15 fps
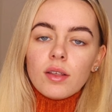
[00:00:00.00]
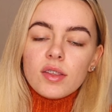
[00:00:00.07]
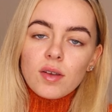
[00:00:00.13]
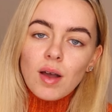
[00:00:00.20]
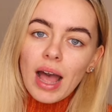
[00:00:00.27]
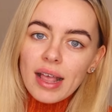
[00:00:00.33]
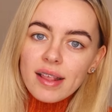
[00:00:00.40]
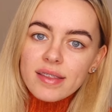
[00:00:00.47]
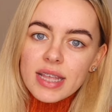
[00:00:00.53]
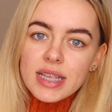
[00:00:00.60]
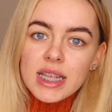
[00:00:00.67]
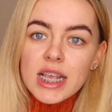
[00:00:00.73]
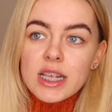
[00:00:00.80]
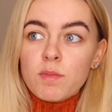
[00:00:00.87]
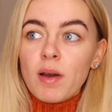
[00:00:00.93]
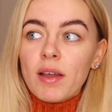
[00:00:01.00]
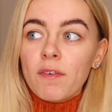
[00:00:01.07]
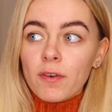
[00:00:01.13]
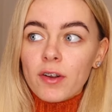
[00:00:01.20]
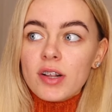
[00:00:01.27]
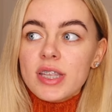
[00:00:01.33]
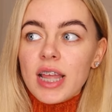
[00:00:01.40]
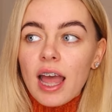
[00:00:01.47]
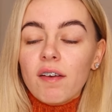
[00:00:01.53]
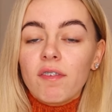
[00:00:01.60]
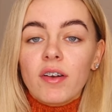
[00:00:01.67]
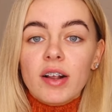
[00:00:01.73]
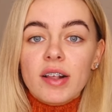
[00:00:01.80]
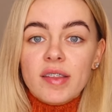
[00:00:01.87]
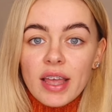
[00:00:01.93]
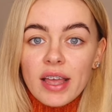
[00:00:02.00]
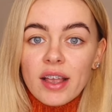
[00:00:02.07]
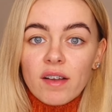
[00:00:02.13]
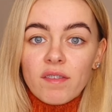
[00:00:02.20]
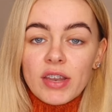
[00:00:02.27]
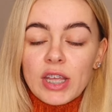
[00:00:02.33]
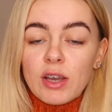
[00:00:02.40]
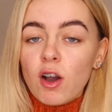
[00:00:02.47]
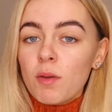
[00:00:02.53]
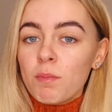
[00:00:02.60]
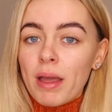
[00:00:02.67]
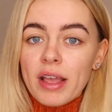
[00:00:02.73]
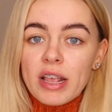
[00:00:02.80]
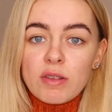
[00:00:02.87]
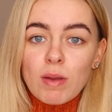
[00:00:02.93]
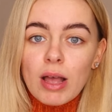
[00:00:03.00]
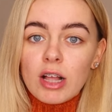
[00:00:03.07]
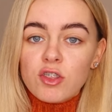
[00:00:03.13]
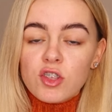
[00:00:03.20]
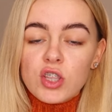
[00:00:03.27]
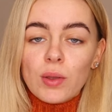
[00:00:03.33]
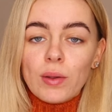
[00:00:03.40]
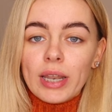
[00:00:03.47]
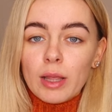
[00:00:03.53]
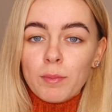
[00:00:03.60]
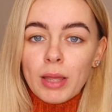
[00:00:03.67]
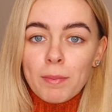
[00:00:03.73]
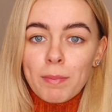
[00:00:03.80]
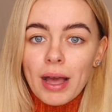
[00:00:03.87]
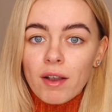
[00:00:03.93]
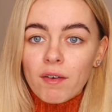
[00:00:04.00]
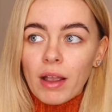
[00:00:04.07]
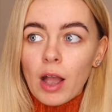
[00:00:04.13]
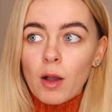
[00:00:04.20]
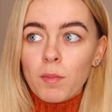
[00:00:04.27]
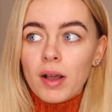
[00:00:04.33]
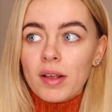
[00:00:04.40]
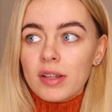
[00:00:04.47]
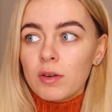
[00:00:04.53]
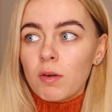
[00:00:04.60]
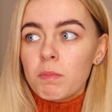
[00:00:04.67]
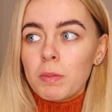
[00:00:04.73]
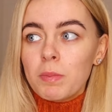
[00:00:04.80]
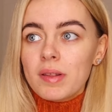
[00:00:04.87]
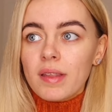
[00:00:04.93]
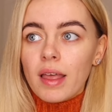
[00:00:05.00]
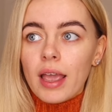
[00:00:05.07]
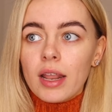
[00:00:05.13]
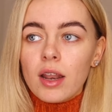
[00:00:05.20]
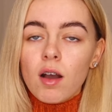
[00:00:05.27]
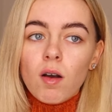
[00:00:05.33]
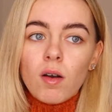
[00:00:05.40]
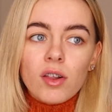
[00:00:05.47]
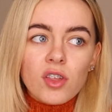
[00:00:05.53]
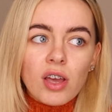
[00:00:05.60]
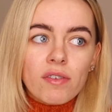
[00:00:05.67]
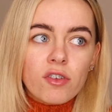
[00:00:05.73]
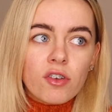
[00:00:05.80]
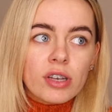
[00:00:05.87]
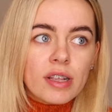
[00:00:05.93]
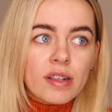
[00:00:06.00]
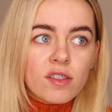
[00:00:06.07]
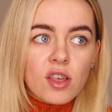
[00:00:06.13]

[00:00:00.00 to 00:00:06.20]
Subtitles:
So as this is my first ever skincare video, I may as well just do a little bit of background, because I don't want people saying, oh, did you ever try this?